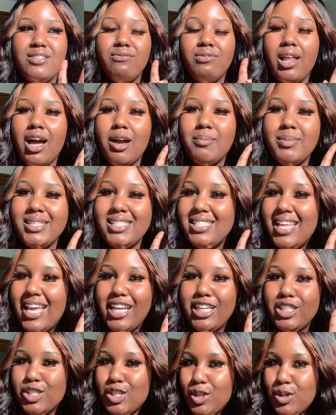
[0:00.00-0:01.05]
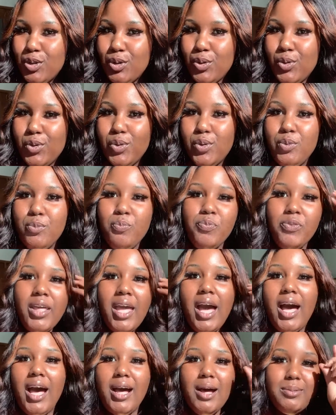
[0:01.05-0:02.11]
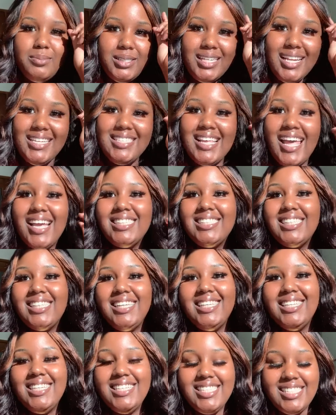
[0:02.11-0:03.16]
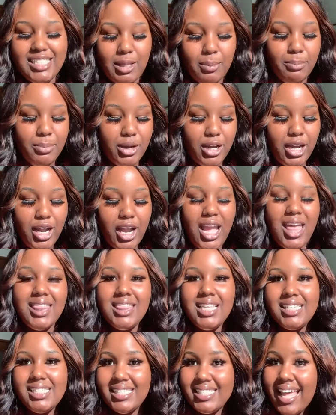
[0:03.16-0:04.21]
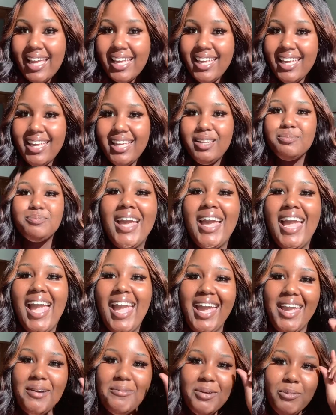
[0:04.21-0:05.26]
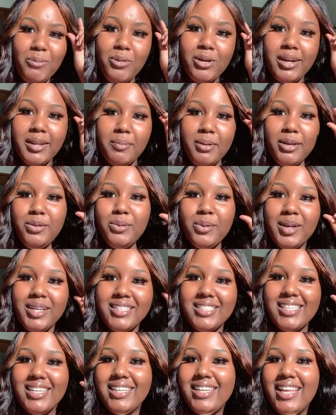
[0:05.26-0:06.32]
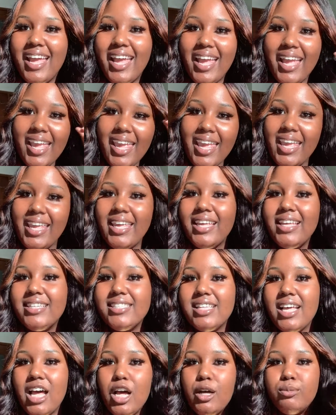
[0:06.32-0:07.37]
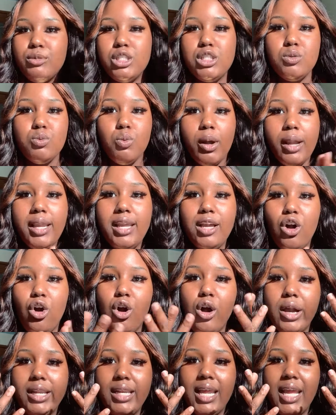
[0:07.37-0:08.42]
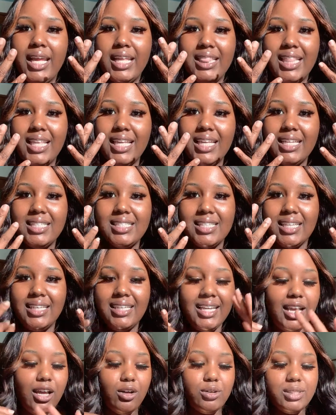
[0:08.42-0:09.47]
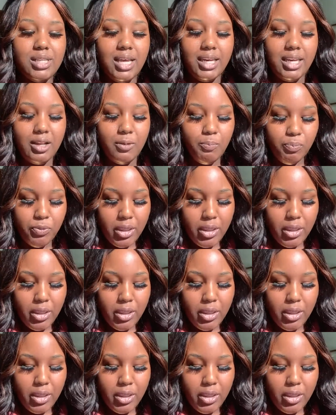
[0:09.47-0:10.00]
Vlogmas Day 2. Today's actually December the 2nd, and what we're gonna be doing today is just working on these nails, honey.